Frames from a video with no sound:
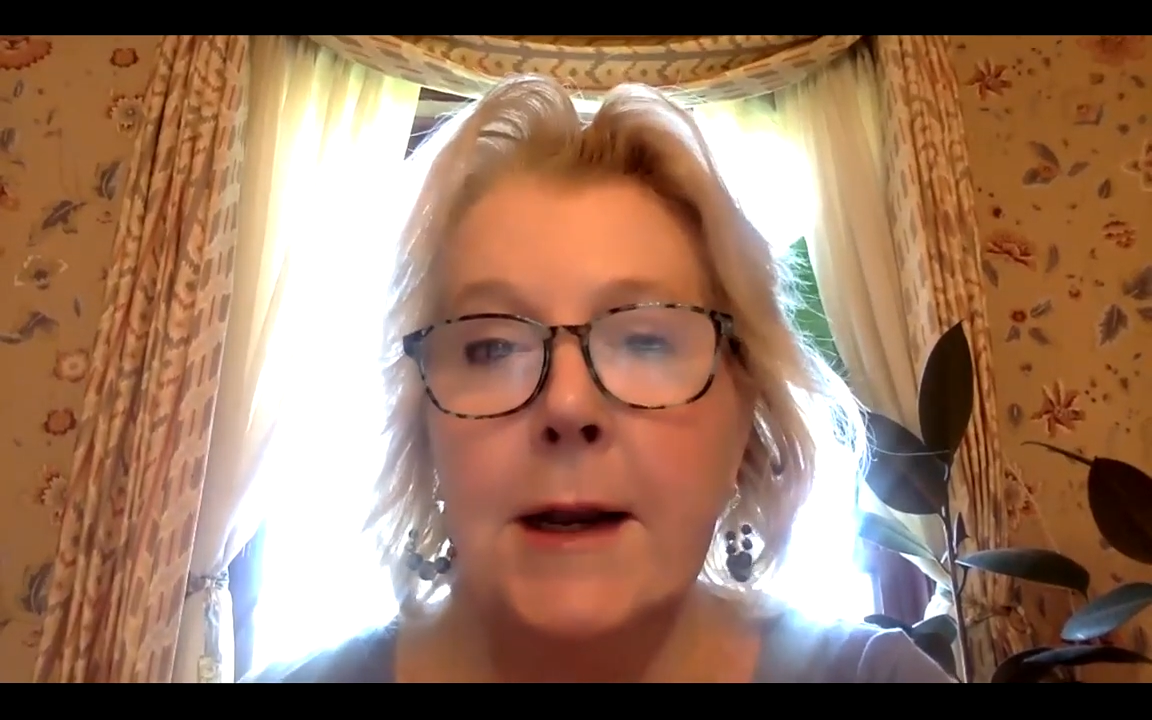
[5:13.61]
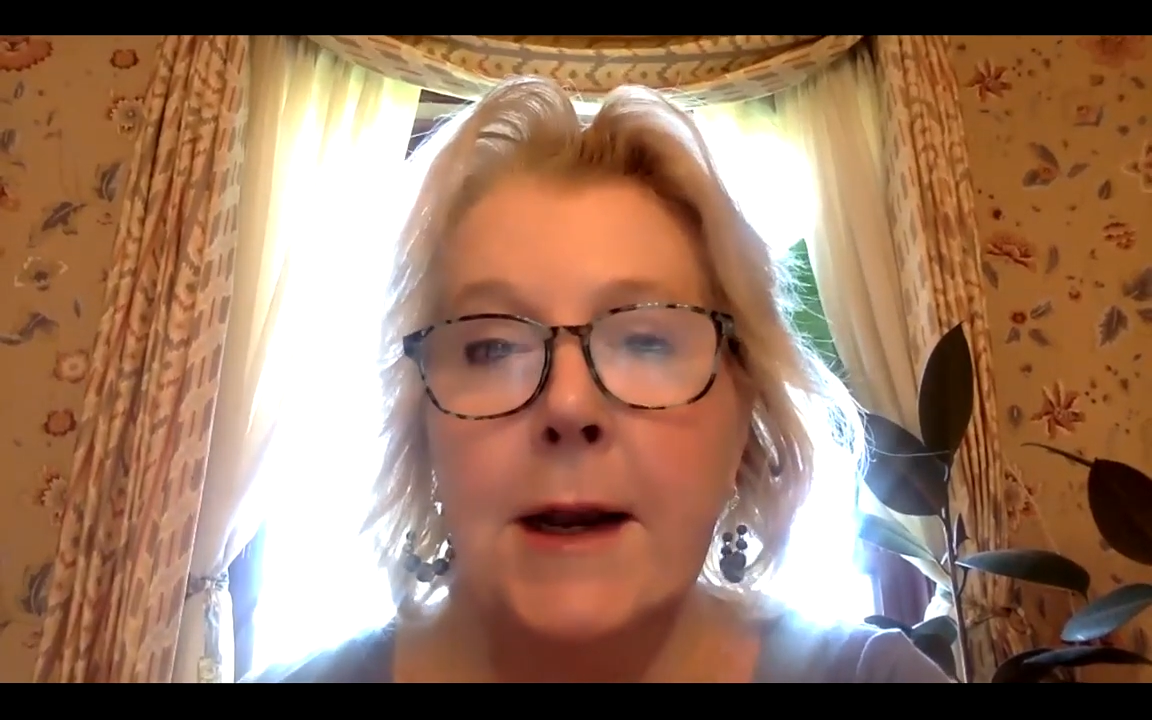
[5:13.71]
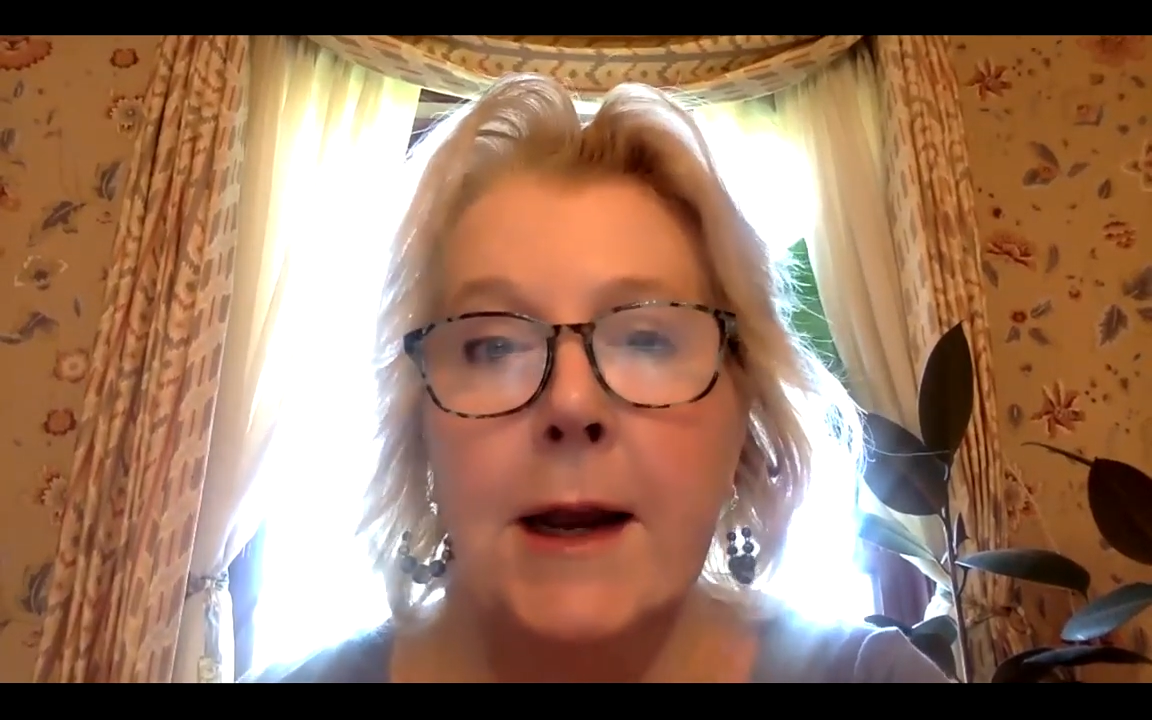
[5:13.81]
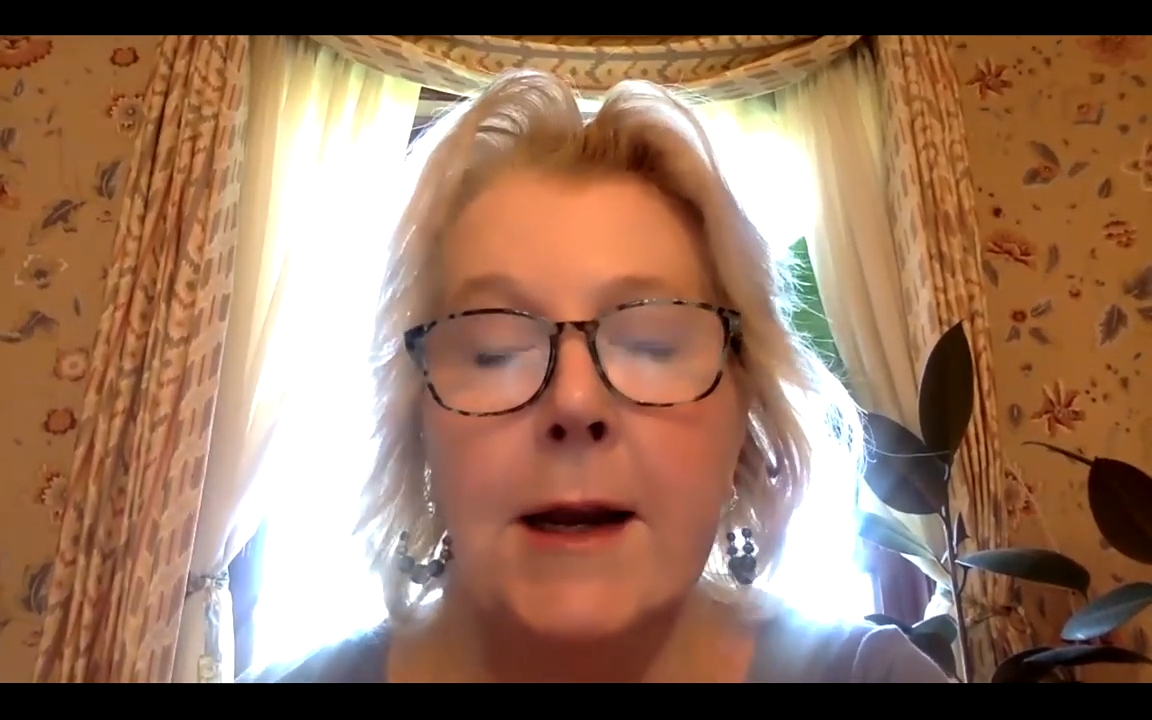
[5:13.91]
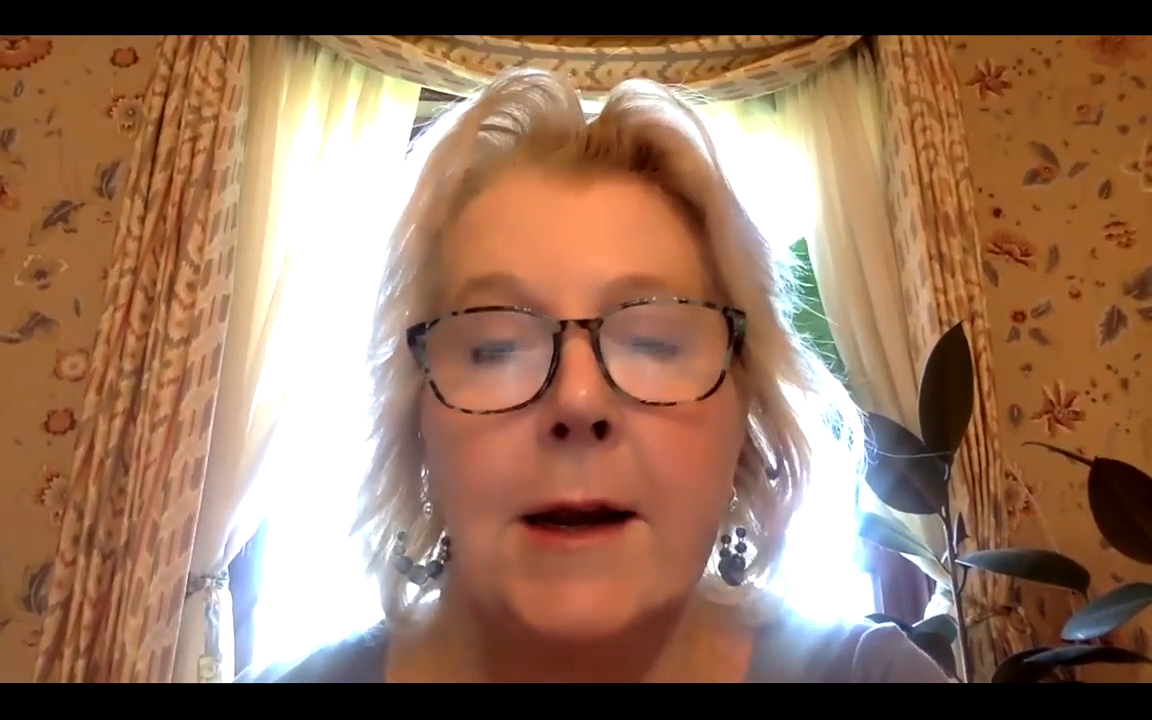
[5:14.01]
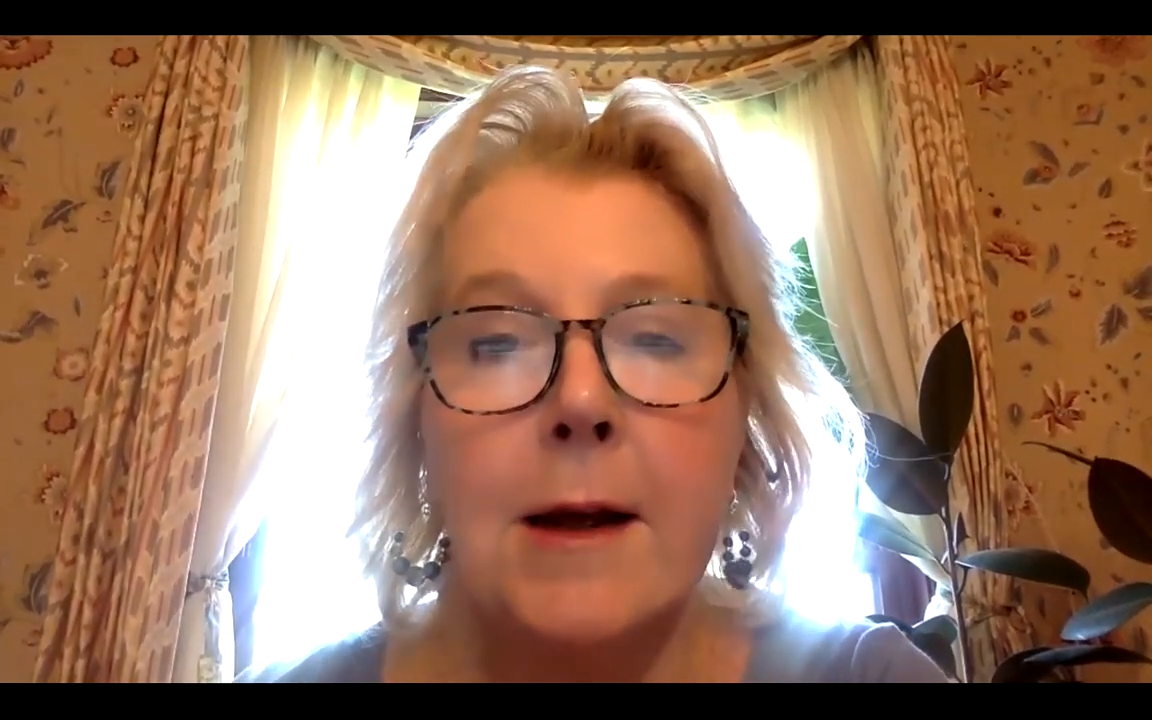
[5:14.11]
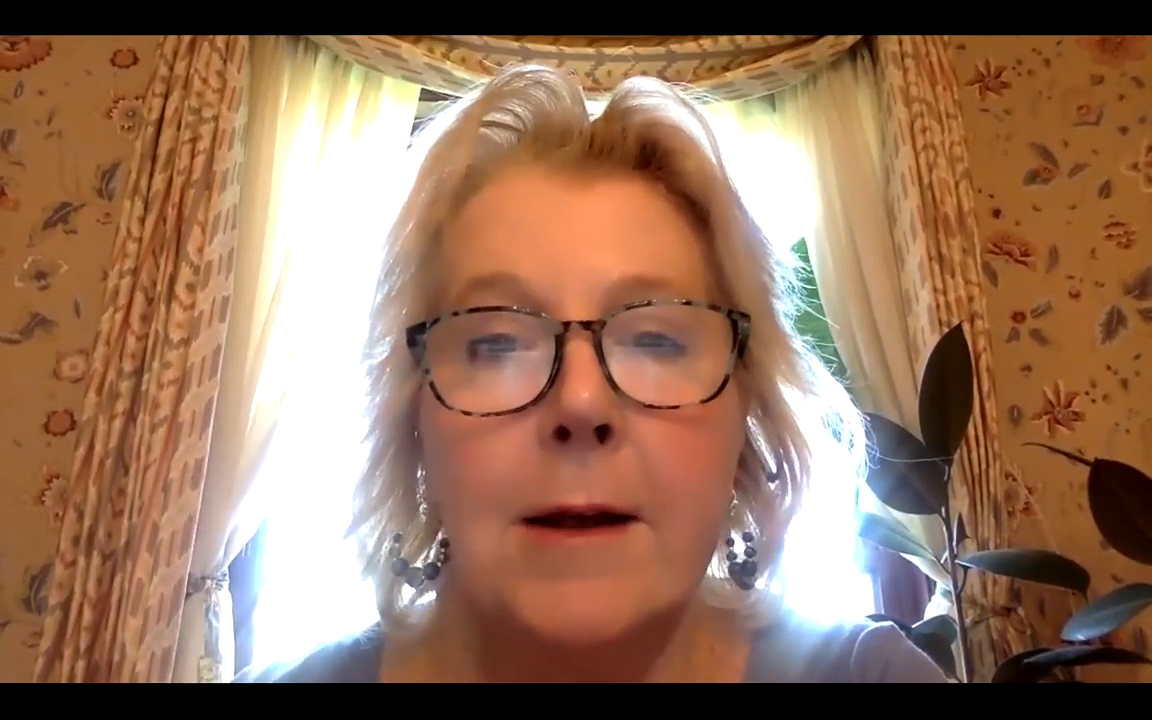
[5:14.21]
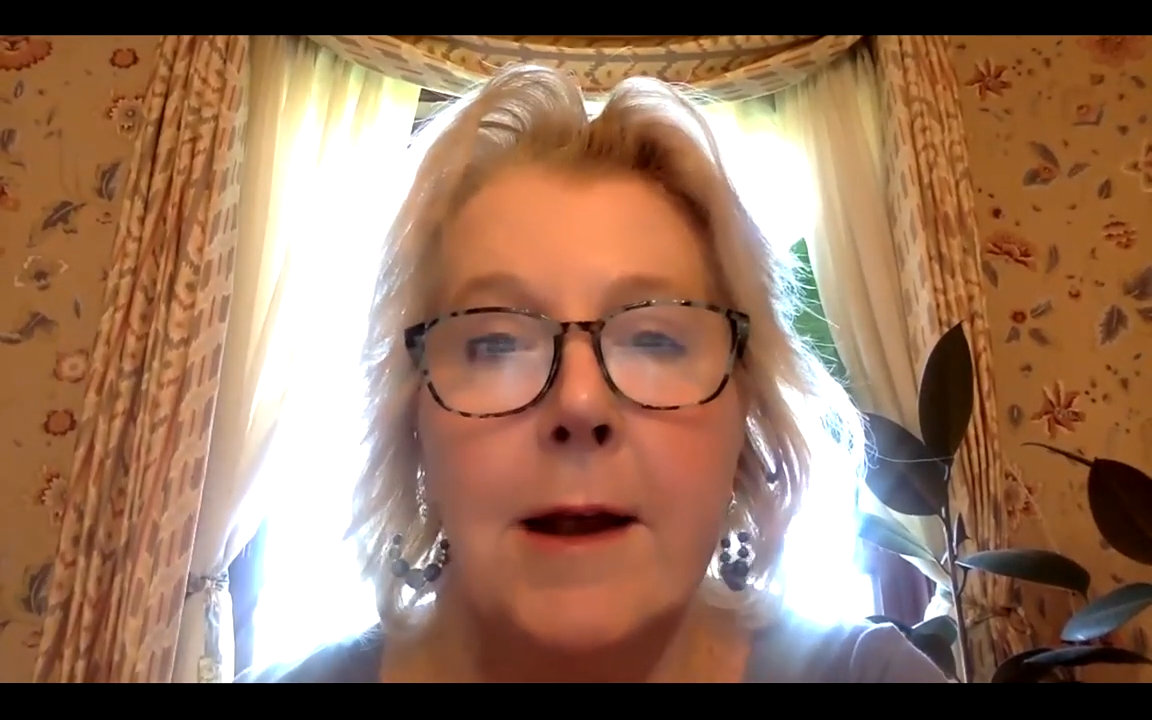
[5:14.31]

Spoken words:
And